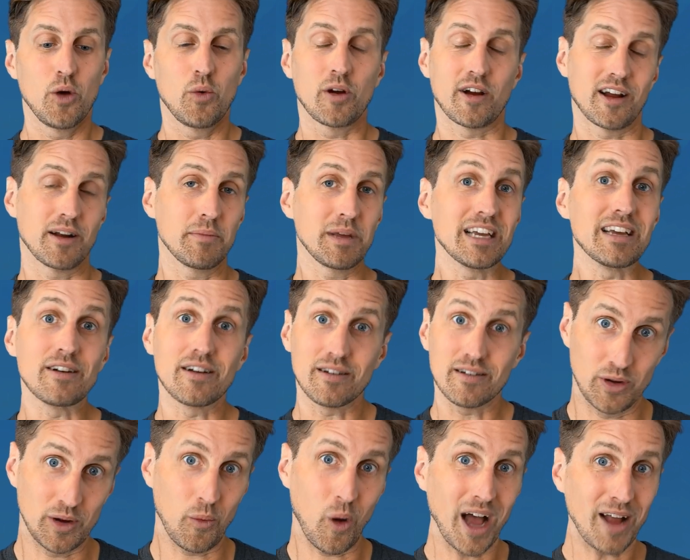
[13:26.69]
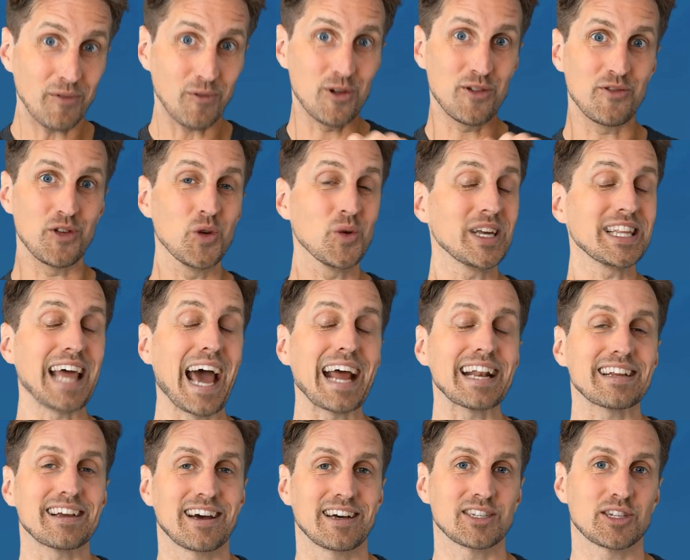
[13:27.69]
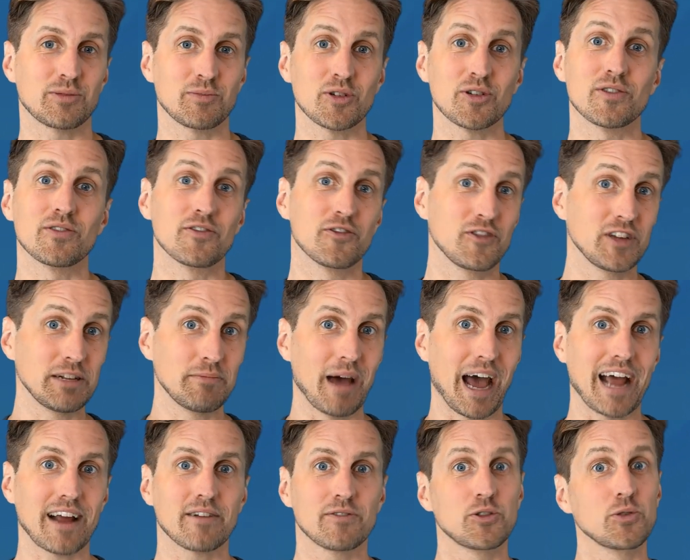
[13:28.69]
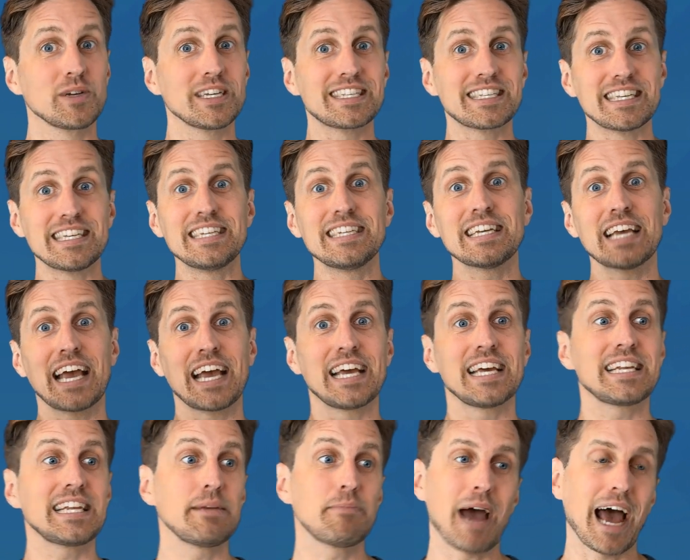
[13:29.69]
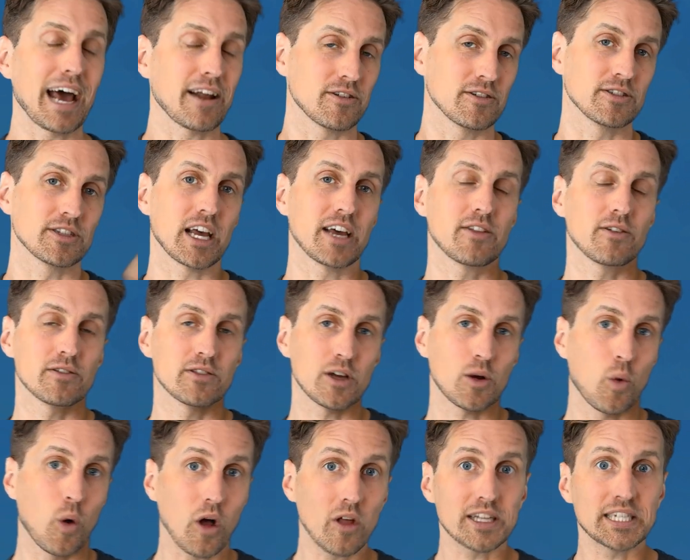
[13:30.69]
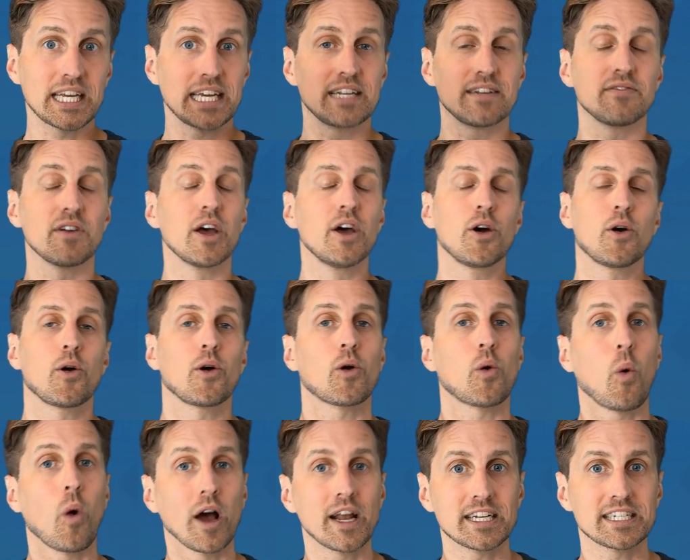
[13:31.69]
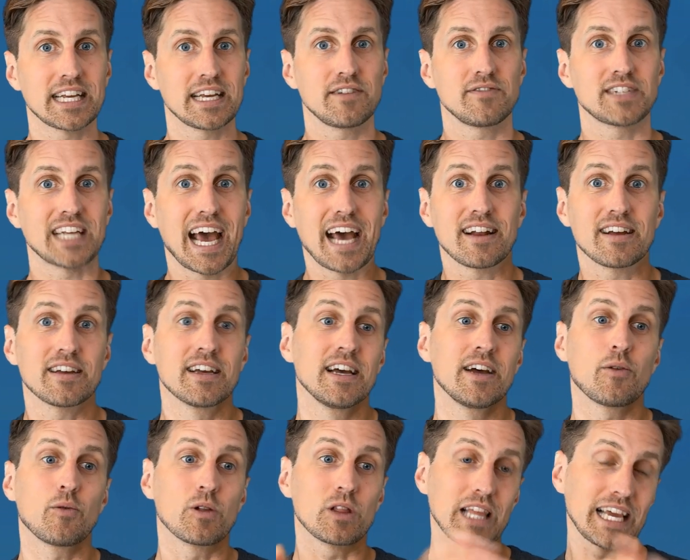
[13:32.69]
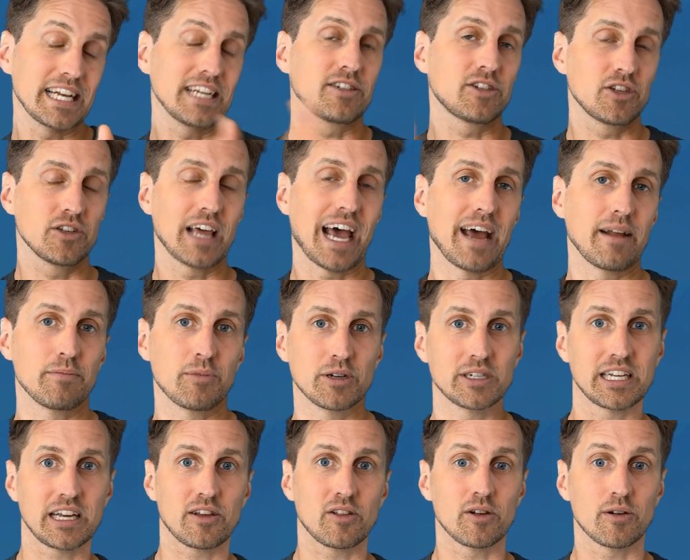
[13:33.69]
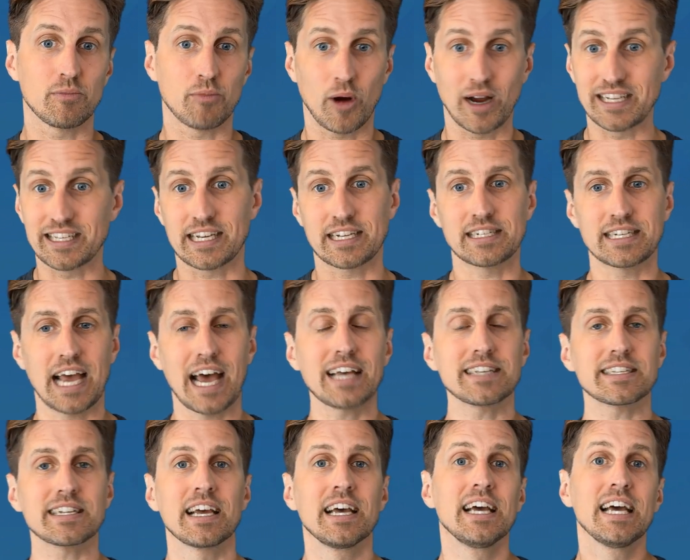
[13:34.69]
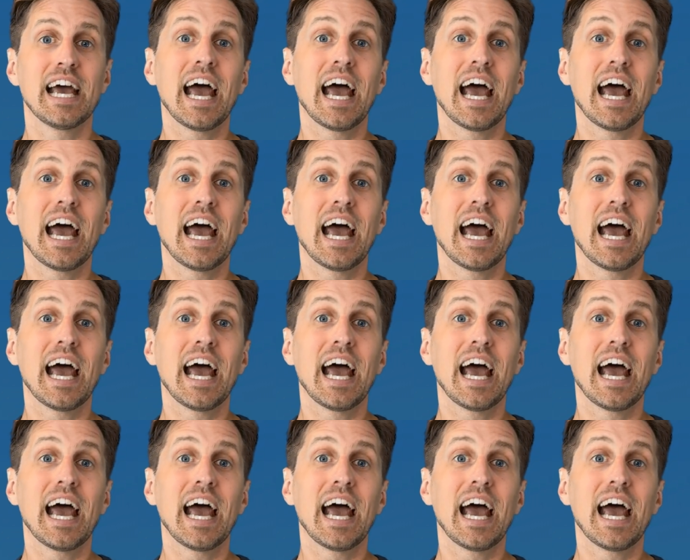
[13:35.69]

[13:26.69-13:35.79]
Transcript: We're going to be doing what? Reviewing that customer feedback. Do we see any patterns either in the qualitative or quantitative data related to that particular pricing test?